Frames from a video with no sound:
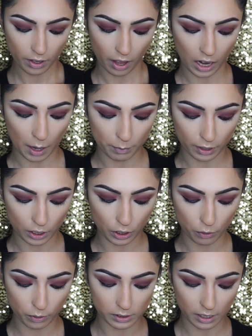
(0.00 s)
And I'm gonna
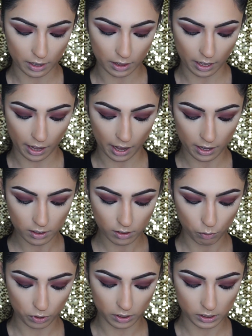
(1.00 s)
use that
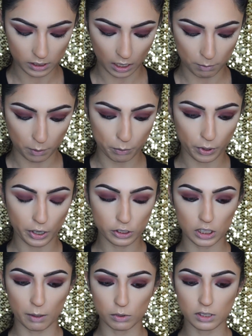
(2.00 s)
with the same brush.
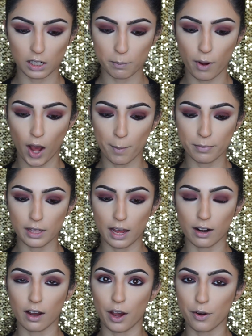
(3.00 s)
And I'm just gonna pop
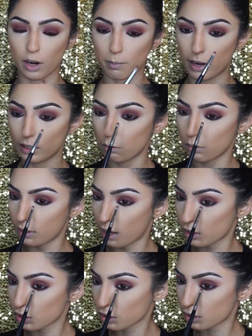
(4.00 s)
that under my lower
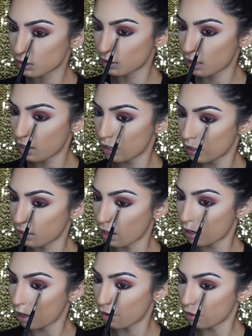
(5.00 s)
lash line
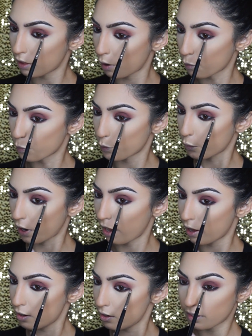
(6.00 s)
again, under that
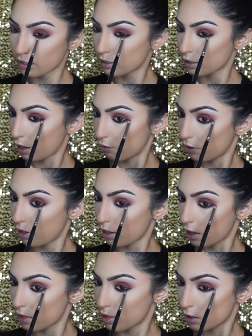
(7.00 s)
red. Because I feel
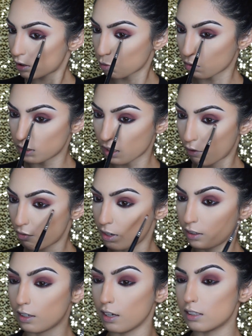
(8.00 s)
like this will
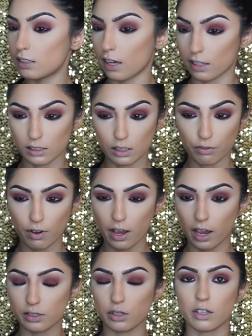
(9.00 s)
definitely intensify.
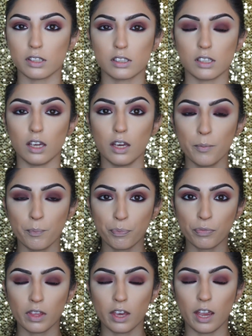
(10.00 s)
As you can see,
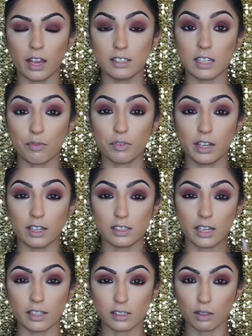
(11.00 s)
it definitely
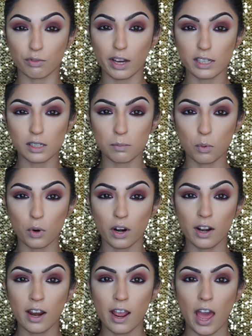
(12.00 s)
intensifies it
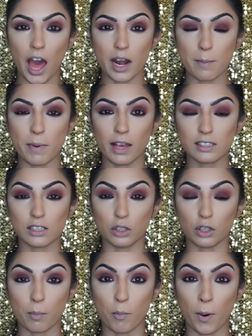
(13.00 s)
more and it makes it
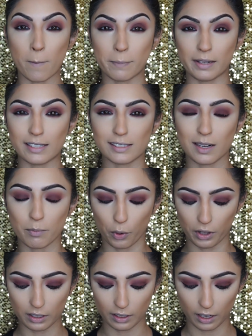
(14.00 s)
look more blended and more
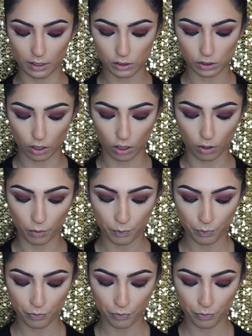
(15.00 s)
clean. So